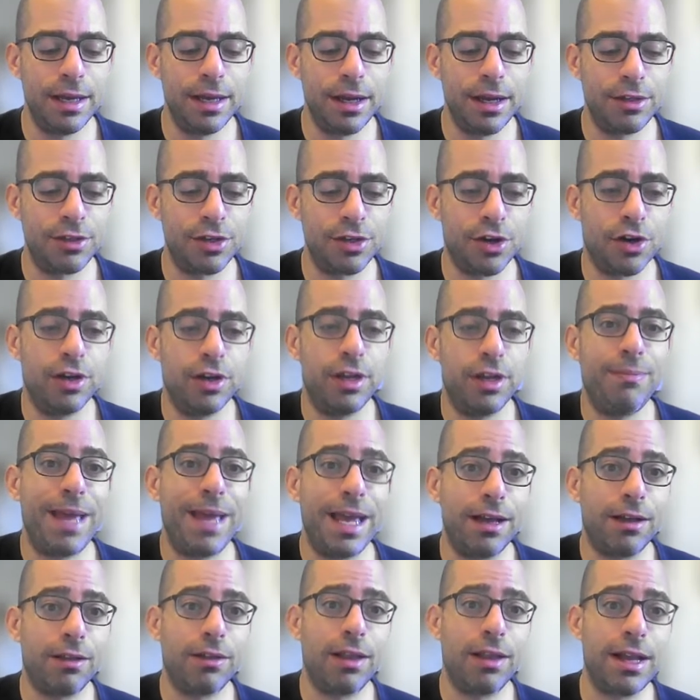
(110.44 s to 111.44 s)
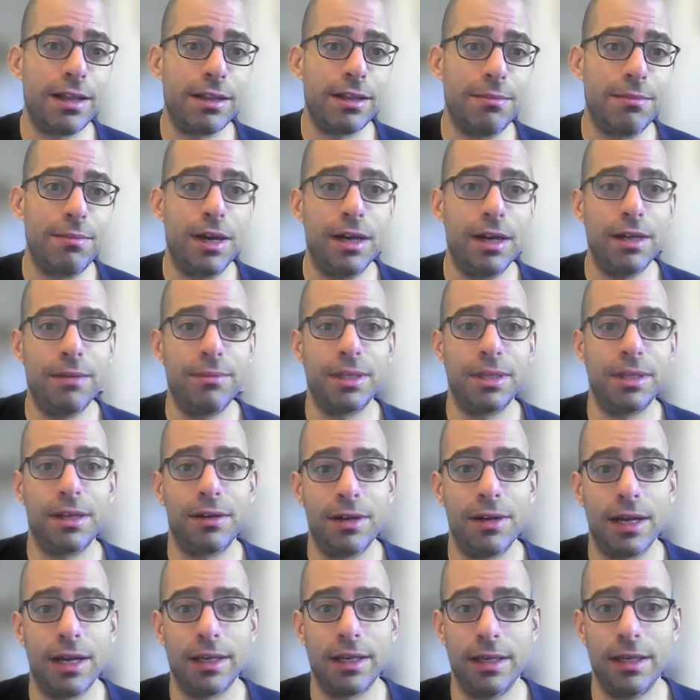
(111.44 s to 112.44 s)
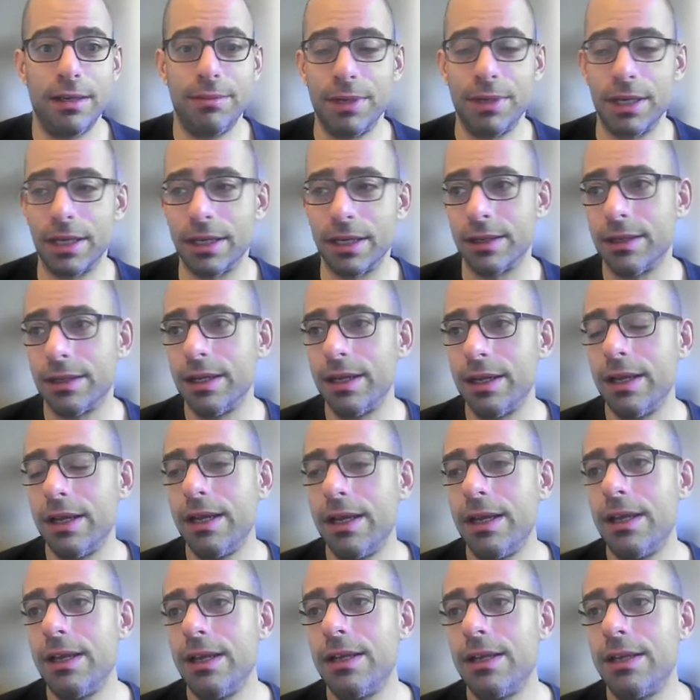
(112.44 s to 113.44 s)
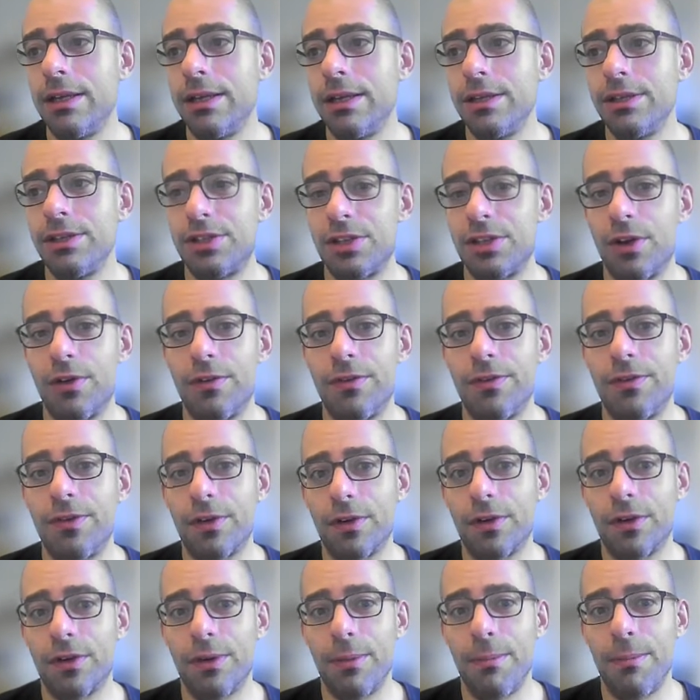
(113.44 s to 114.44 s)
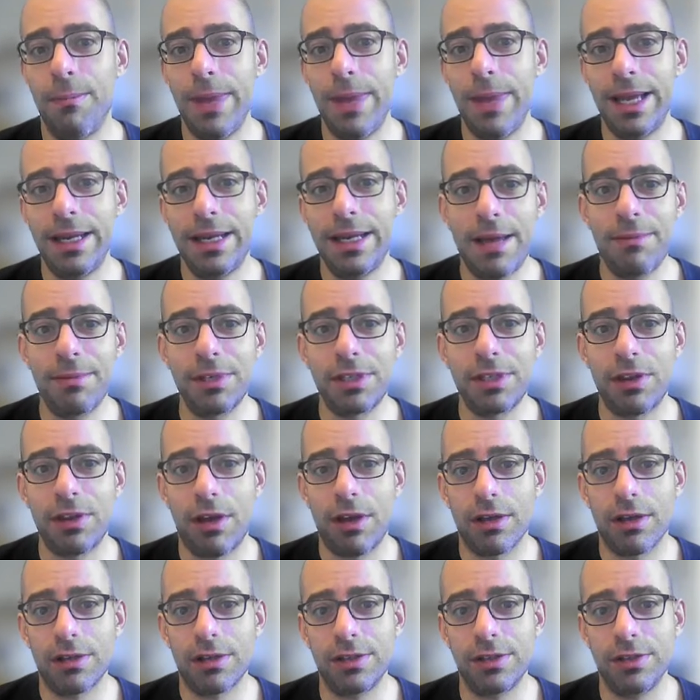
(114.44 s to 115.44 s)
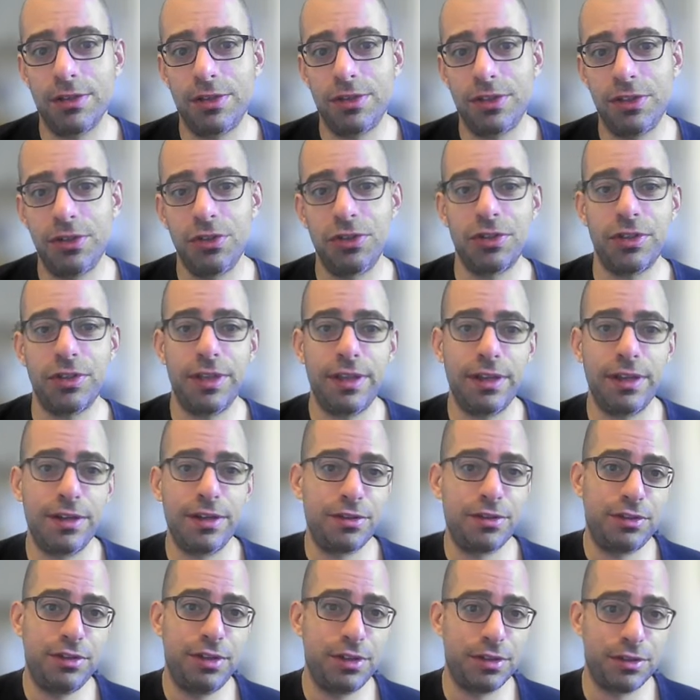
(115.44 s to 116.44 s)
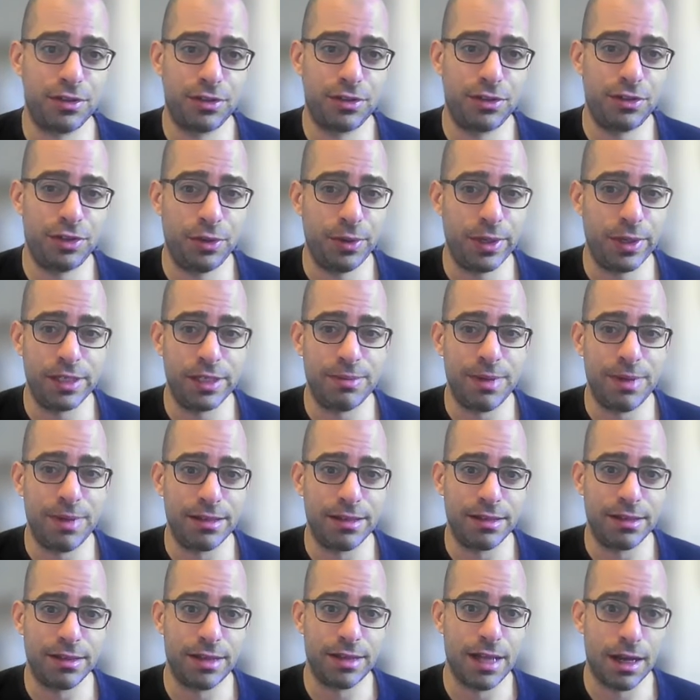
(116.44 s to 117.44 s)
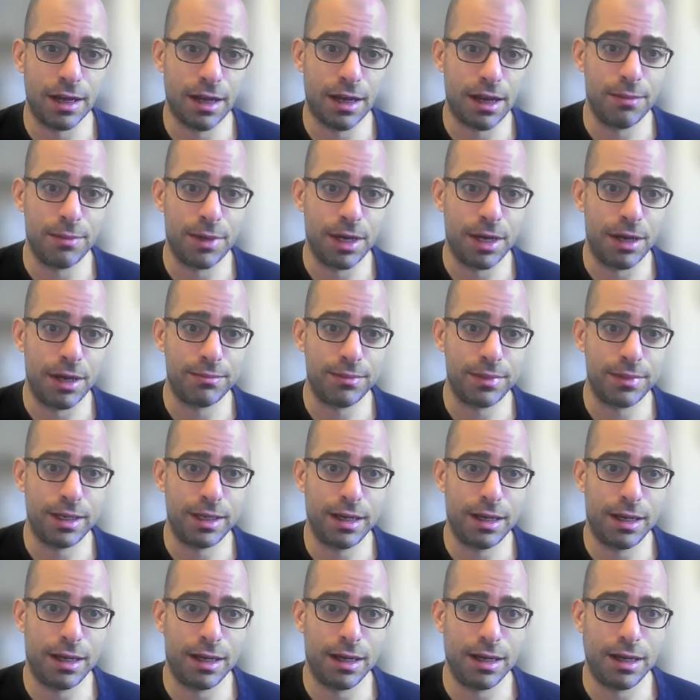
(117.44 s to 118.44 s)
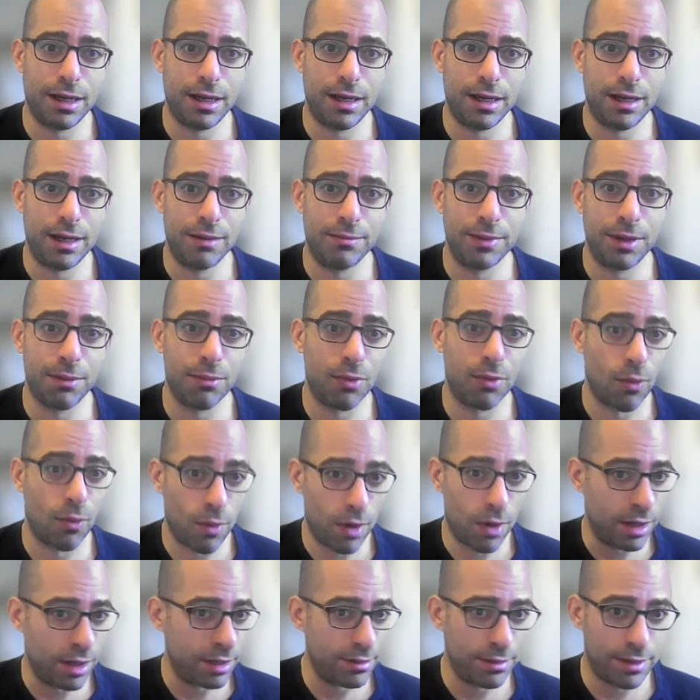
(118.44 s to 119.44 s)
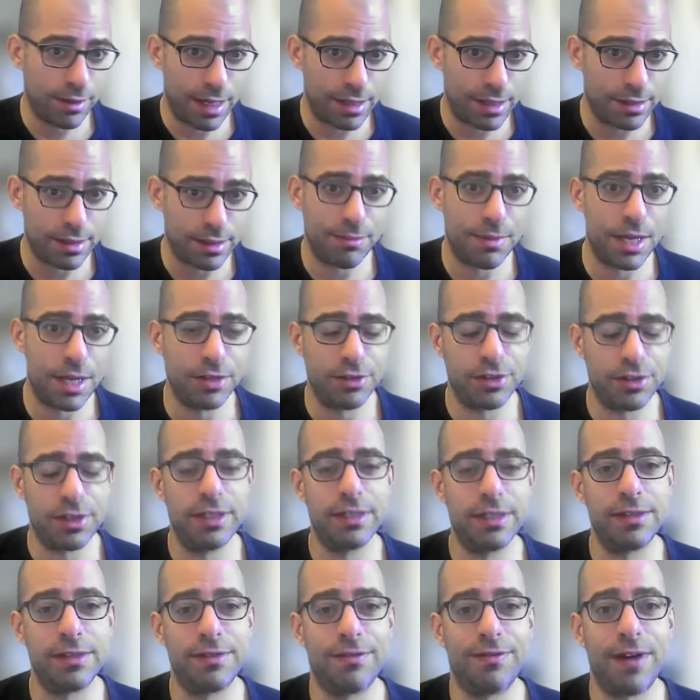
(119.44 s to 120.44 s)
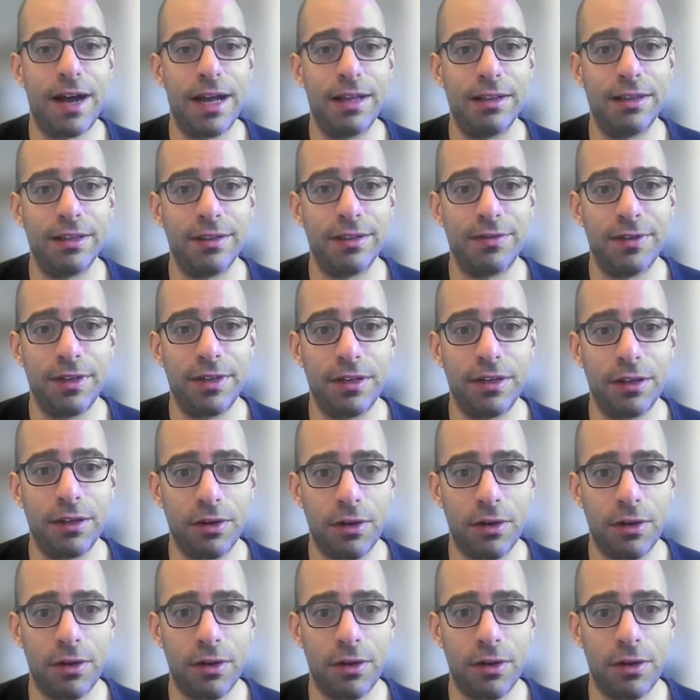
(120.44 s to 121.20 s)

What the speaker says: attorney may collect the money, but they're not keeping it. So for mandamus lawsuits, usually there's two expenses that come up. Number one, as I mentioned, is the filing fee to the